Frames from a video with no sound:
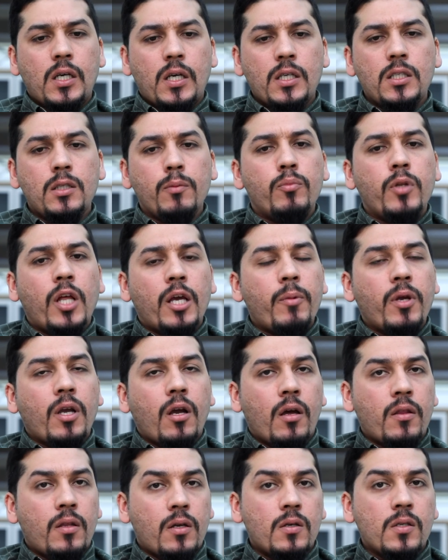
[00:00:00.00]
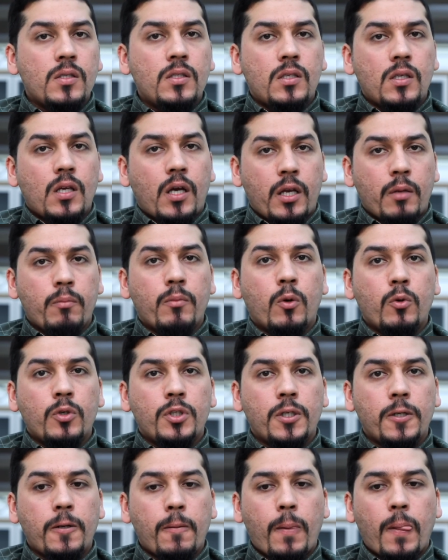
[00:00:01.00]
is blaming others an
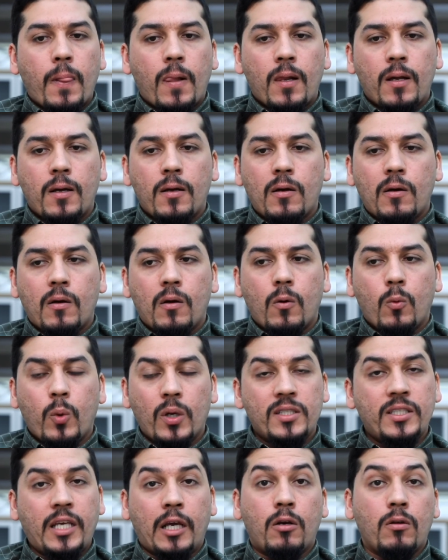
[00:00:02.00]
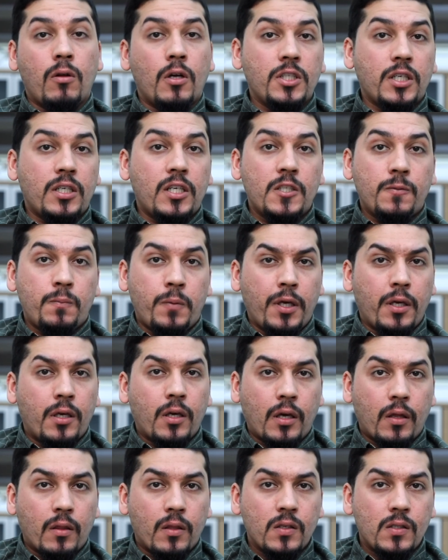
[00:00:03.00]
emotion? Well, psychologically
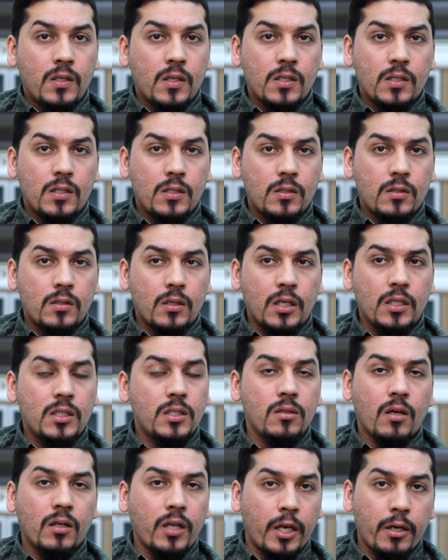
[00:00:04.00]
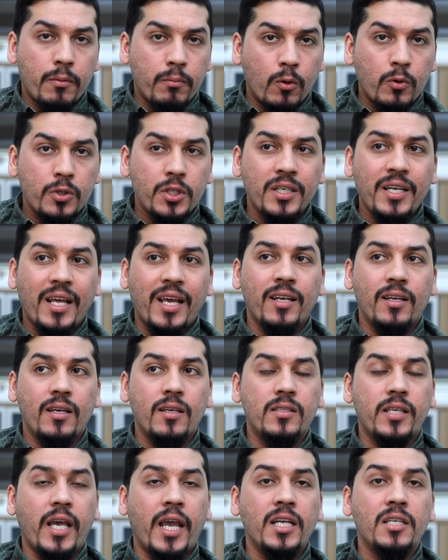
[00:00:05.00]
speaking, it's not an emotion, it
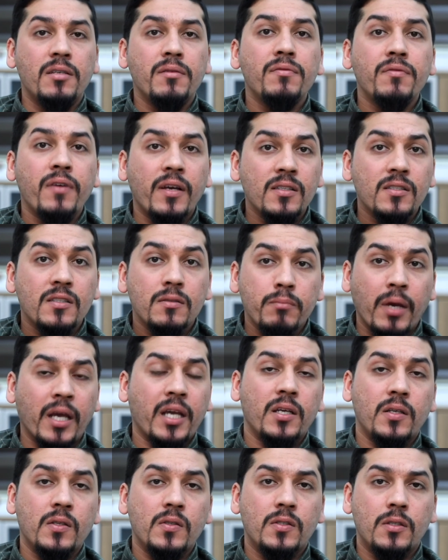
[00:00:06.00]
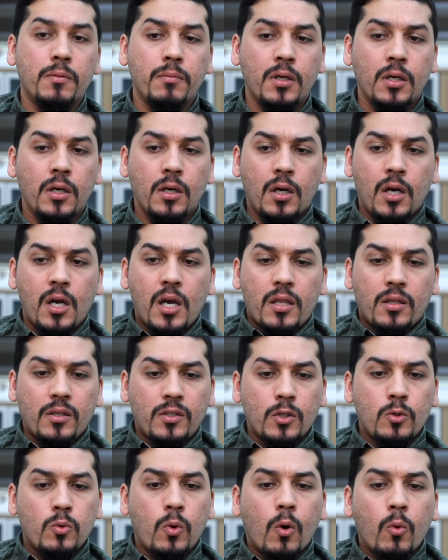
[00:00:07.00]
is a defense mechanism. This
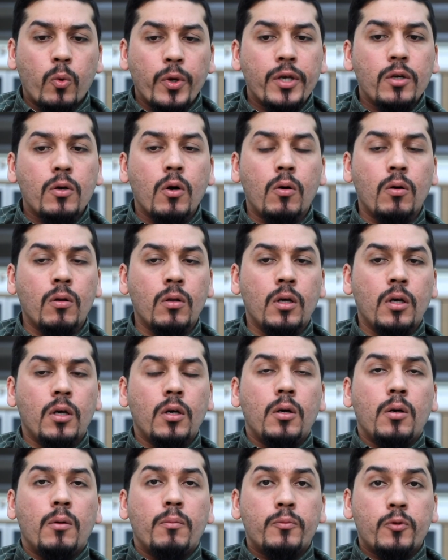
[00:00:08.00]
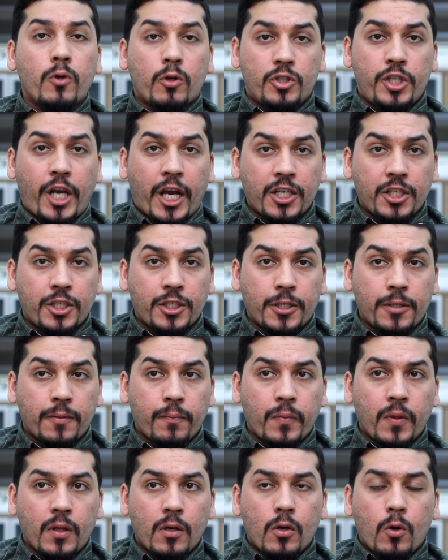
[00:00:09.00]
is what we call projection.
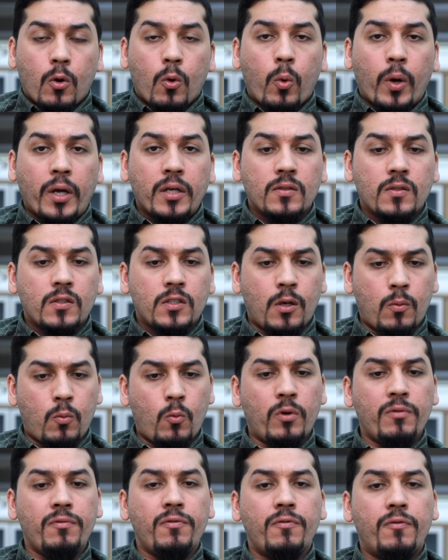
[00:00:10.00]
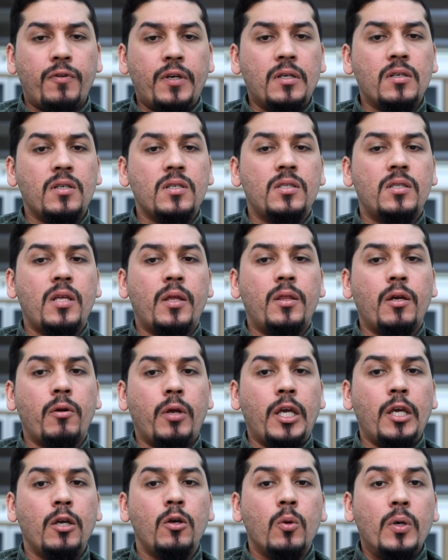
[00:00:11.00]
When someone feels that their
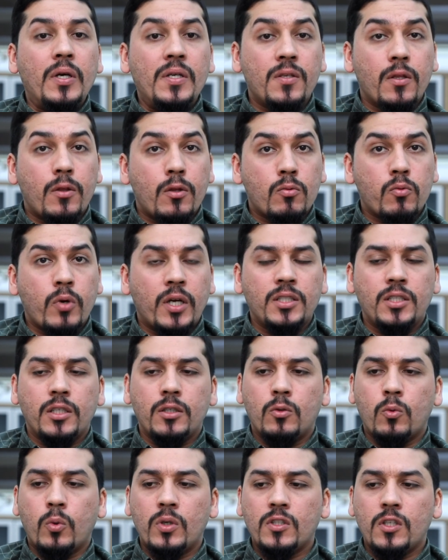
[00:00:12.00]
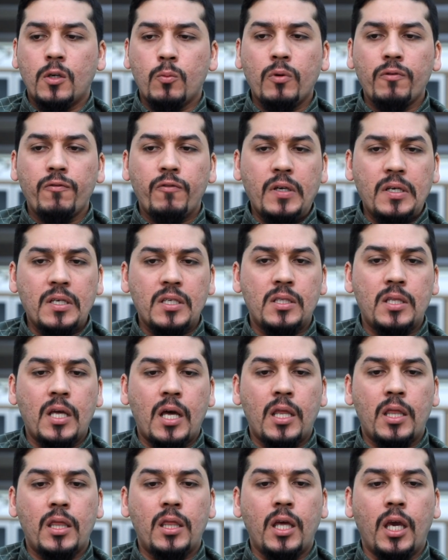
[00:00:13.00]
ego is threatened, when someone feels
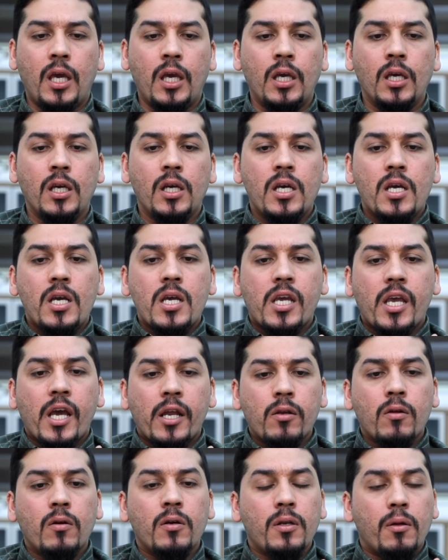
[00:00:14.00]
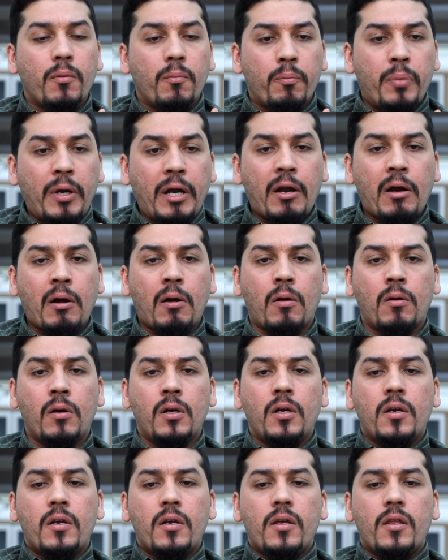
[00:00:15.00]
that they cannot bear
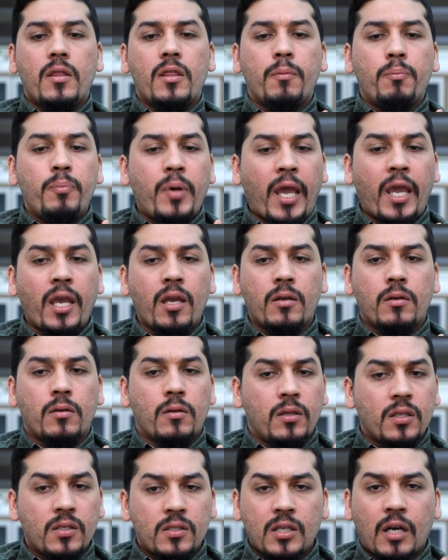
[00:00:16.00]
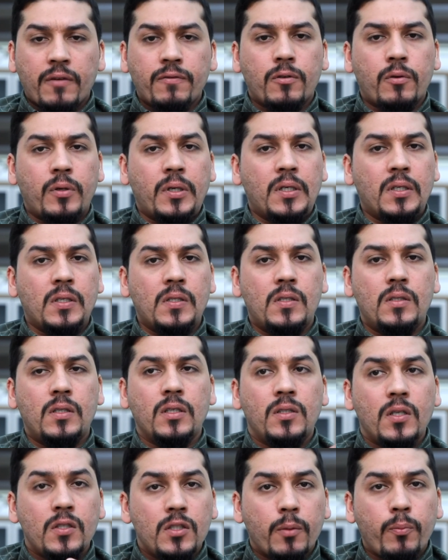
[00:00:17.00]
the pain, the sufferings, the
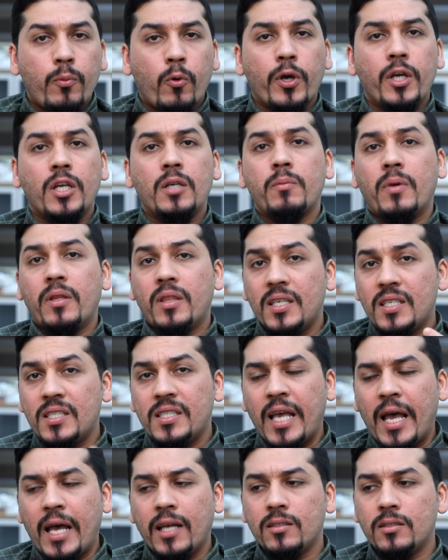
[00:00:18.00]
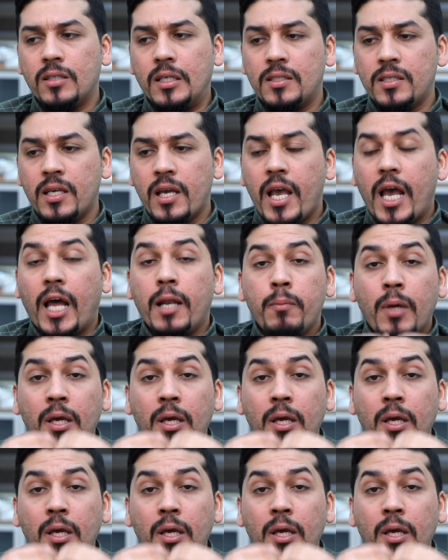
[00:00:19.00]
disappointment, the sadness, and